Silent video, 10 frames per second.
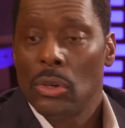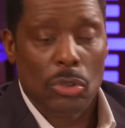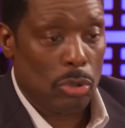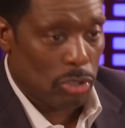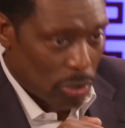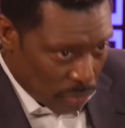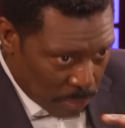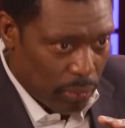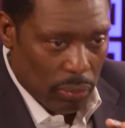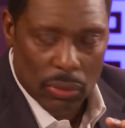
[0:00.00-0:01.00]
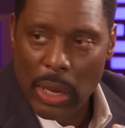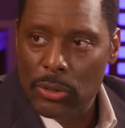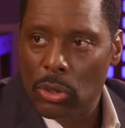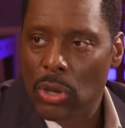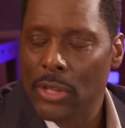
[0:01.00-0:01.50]
You just,
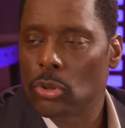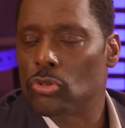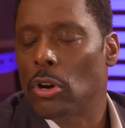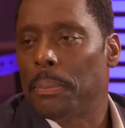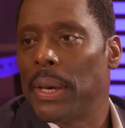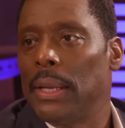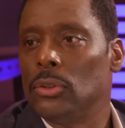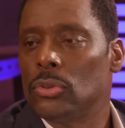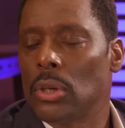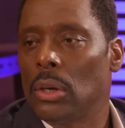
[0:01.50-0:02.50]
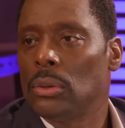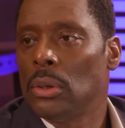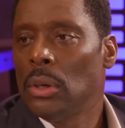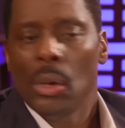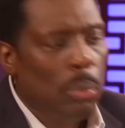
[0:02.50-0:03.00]
and you, and you drop in. So
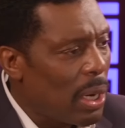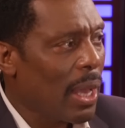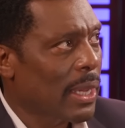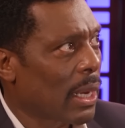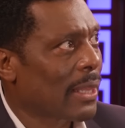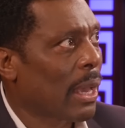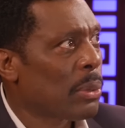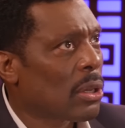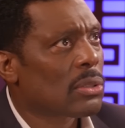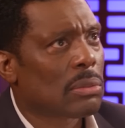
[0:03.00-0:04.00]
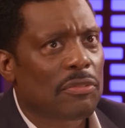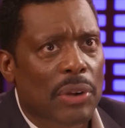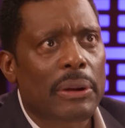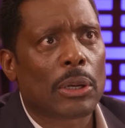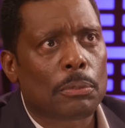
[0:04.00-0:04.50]
we're lucky like that. We got some
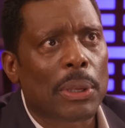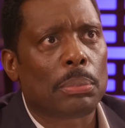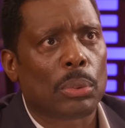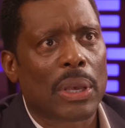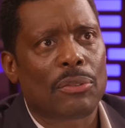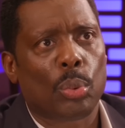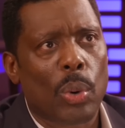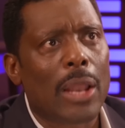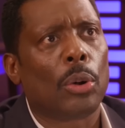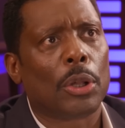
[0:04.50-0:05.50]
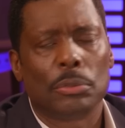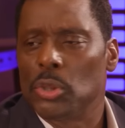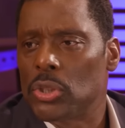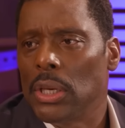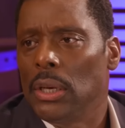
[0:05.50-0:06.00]
very good people. We have a well-oiled
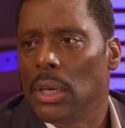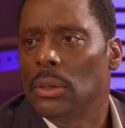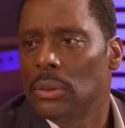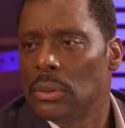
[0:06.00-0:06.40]
machine now.